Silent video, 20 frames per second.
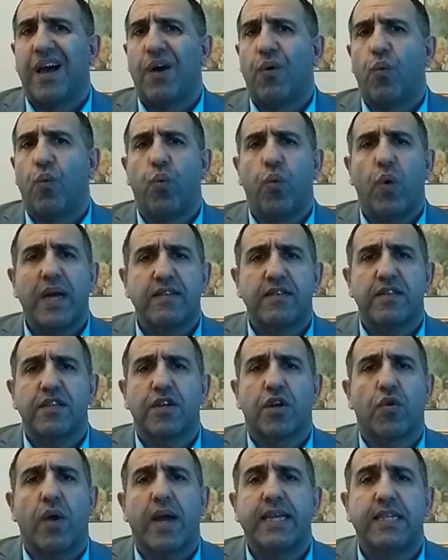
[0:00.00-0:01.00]
What's the
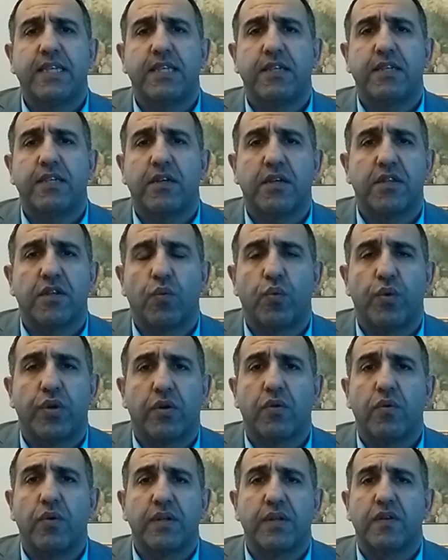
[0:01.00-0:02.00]
criteria that
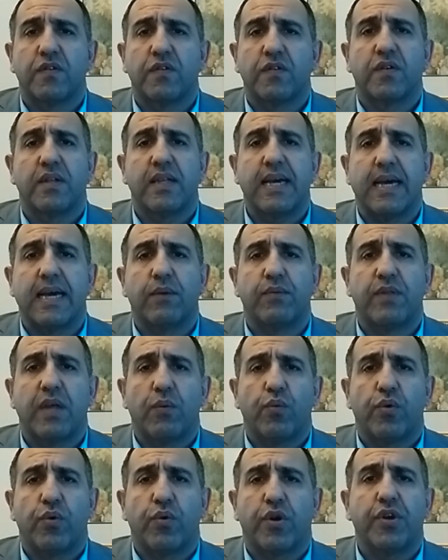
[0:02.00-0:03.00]
we're going to select,
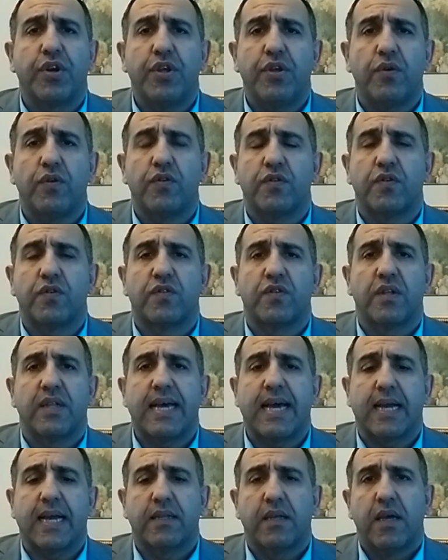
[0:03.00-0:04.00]
that we're going to use to
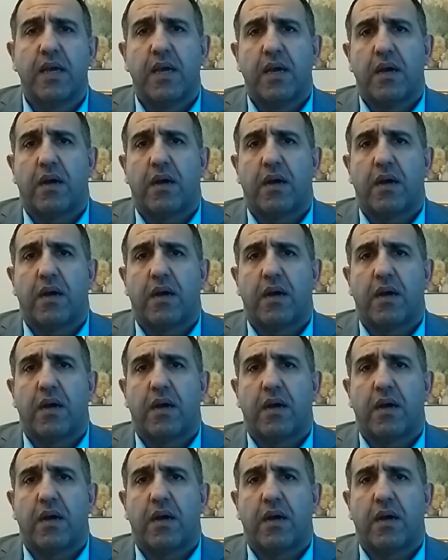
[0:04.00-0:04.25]
select?